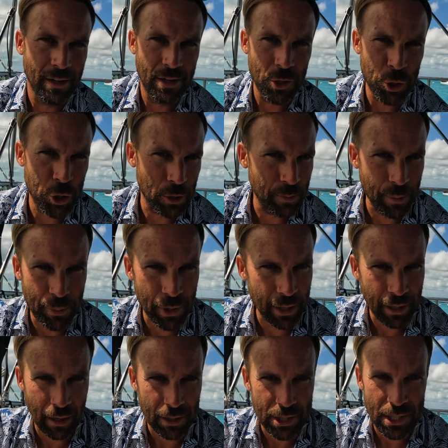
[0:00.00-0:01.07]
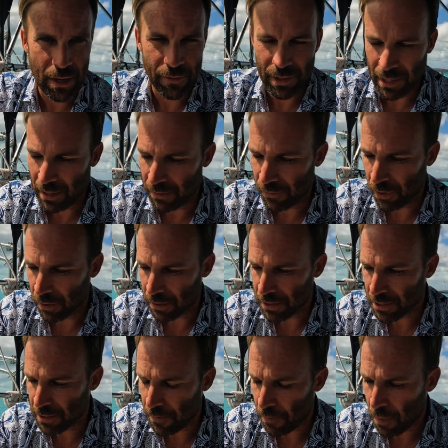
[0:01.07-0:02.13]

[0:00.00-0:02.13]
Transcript: It shouldn't be putting out 7 to 8 volts.